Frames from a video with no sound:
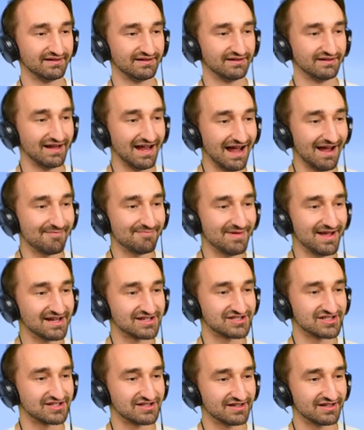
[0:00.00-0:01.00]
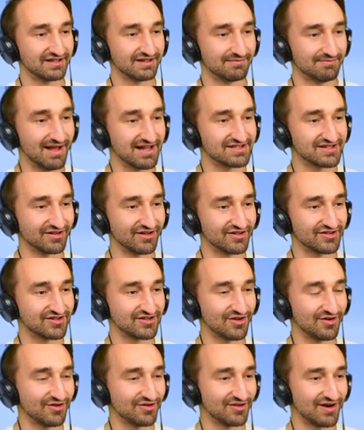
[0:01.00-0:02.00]
Is, yeah, Ugly. Mitch. Mitch, it looks
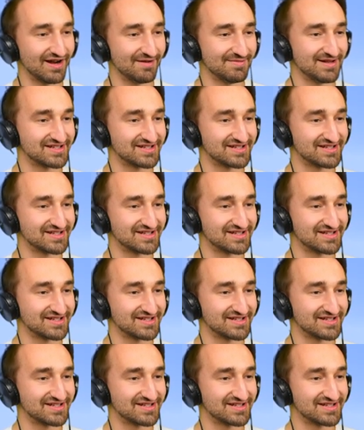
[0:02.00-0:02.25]
so great.